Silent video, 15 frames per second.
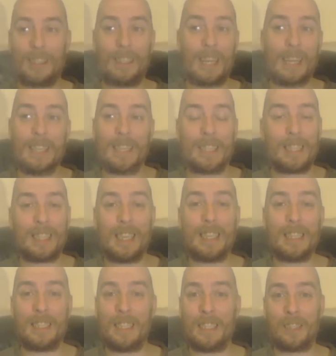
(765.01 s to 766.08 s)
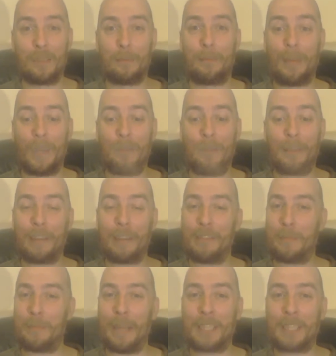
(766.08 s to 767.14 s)
As I say, you can see some
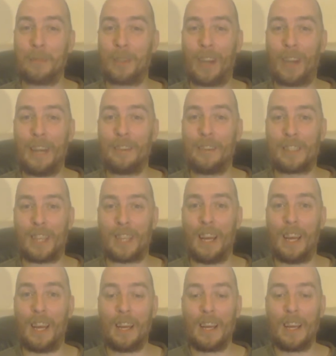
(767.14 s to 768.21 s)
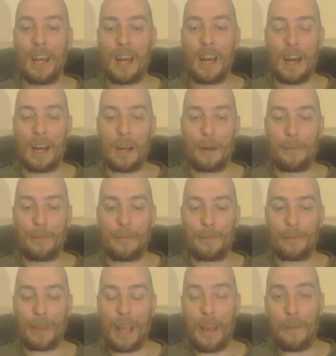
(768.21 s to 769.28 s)
perfectly respectable clouds there.
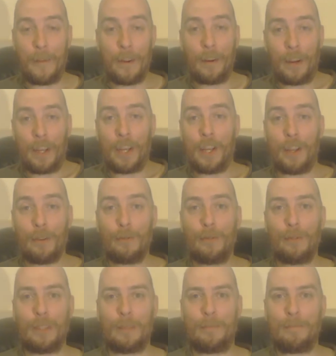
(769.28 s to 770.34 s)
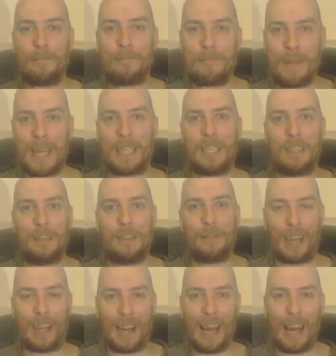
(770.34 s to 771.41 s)
If you're a huge,
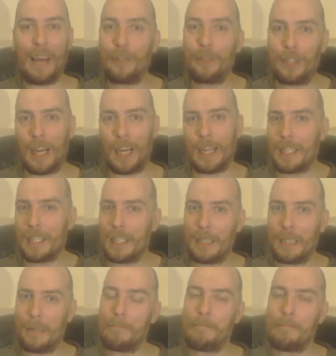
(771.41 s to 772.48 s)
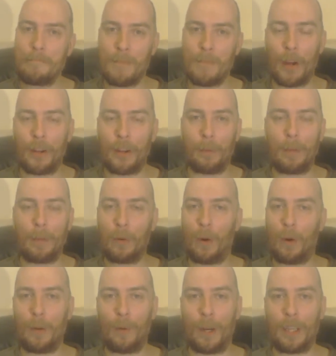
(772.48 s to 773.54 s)
massive cloud chaser, you might not be
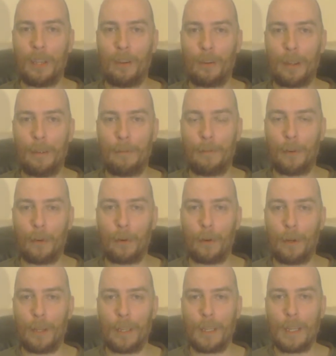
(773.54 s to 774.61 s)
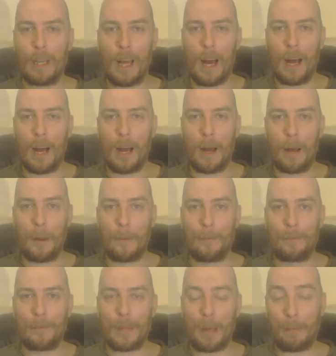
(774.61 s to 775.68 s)
quite what you're looking for.
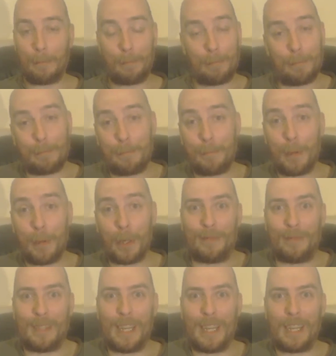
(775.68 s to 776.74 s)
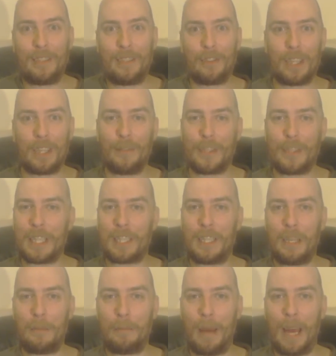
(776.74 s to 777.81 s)
But at just over
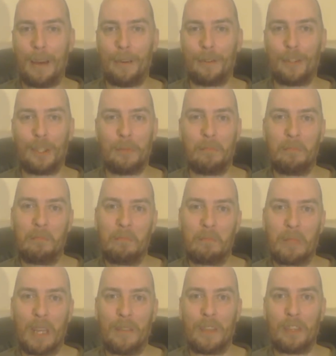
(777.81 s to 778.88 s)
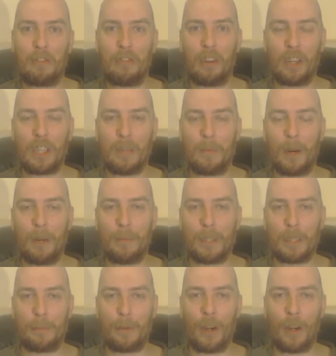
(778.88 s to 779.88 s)
£16, give it a try, you might be